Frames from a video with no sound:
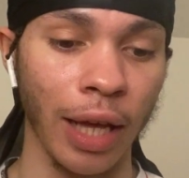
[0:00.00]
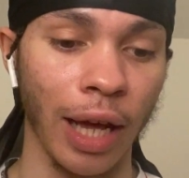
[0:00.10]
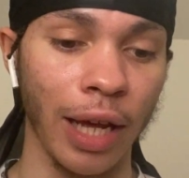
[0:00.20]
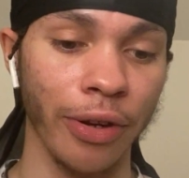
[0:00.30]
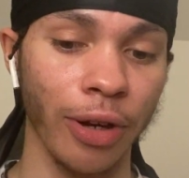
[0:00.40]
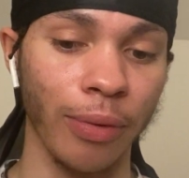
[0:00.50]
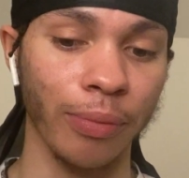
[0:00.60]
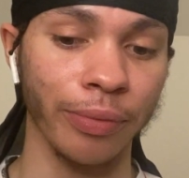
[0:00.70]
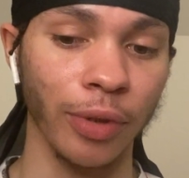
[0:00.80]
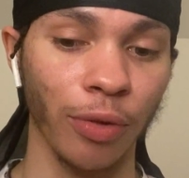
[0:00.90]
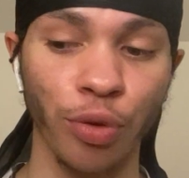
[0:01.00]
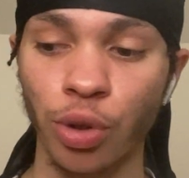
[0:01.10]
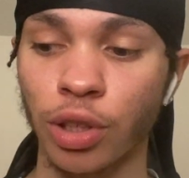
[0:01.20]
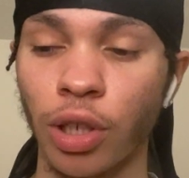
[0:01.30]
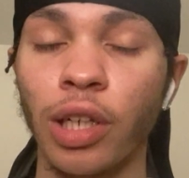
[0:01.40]
And
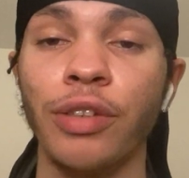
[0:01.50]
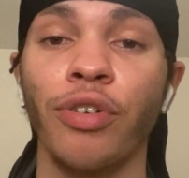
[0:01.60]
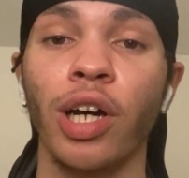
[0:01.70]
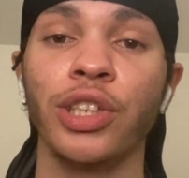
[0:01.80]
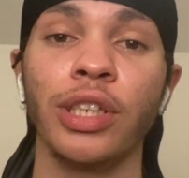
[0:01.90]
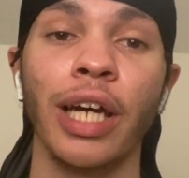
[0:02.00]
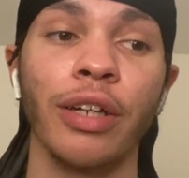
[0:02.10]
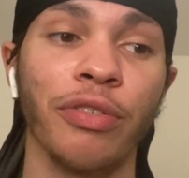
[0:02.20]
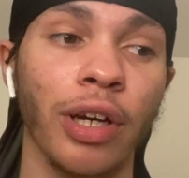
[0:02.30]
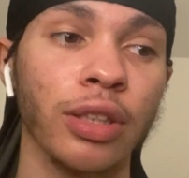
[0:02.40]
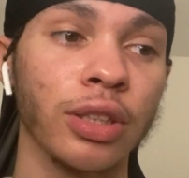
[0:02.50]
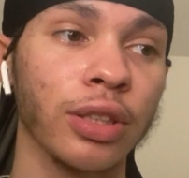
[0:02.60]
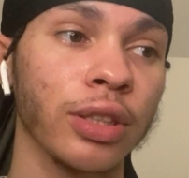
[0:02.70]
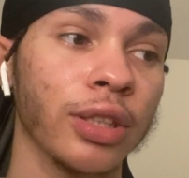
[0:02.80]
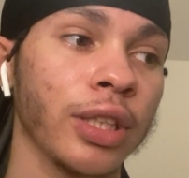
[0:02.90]
unfortunately for us United fans,